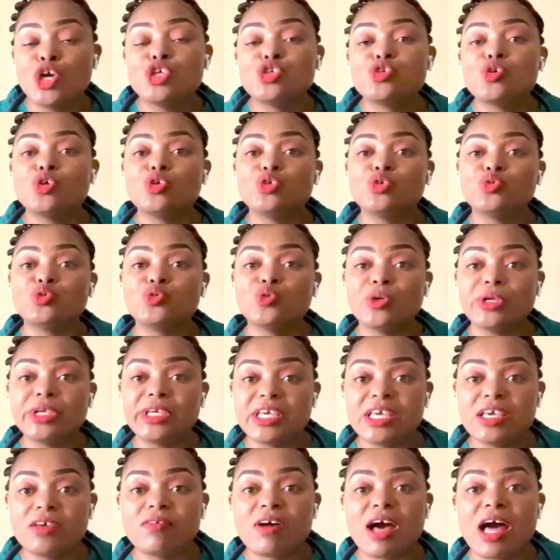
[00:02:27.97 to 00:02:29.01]
So you should
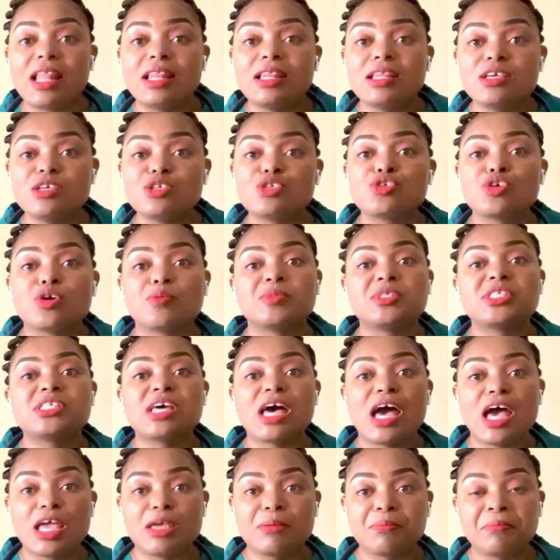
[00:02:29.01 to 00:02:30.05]
give at least some
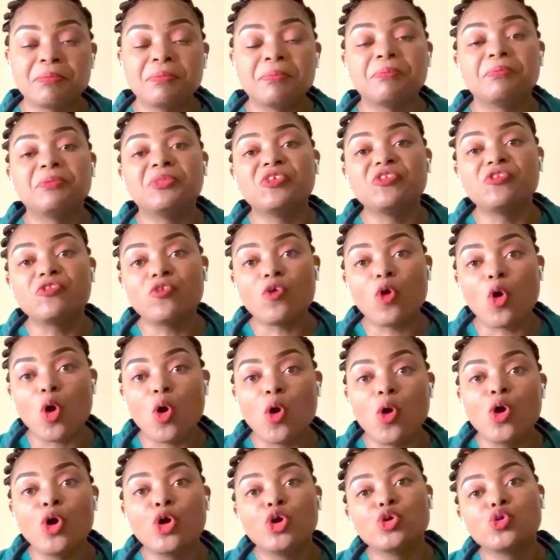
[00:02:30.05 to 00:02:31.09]
time before